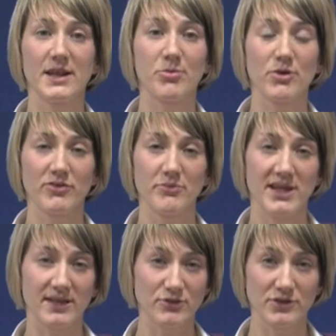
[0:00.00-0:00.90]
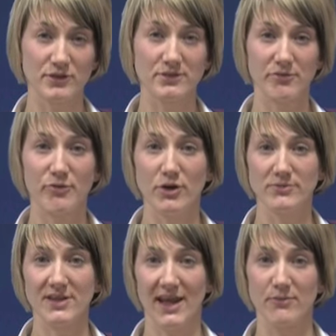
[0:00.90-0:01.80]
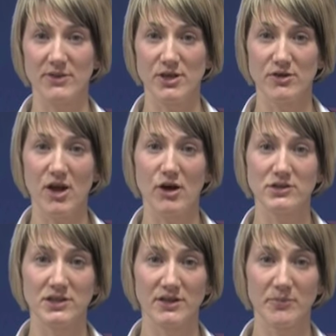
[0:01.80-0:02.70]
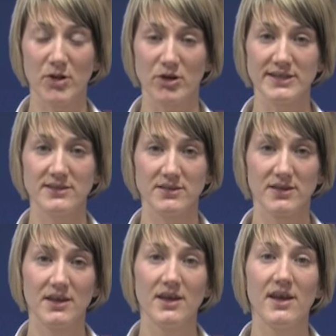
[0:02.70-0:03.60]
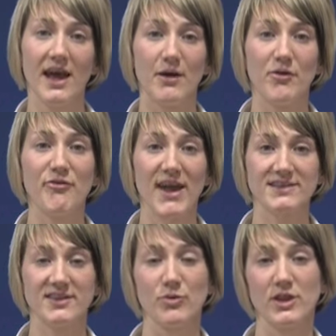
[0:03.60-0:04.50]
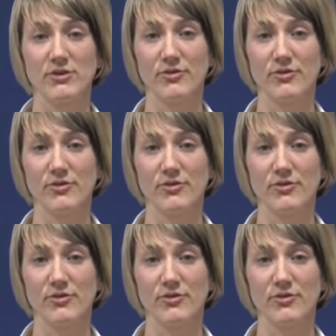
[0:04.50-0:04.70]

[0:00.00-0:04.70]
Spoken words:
the Liberal government introduce reforms to help the young, old and unemployed? How effective were the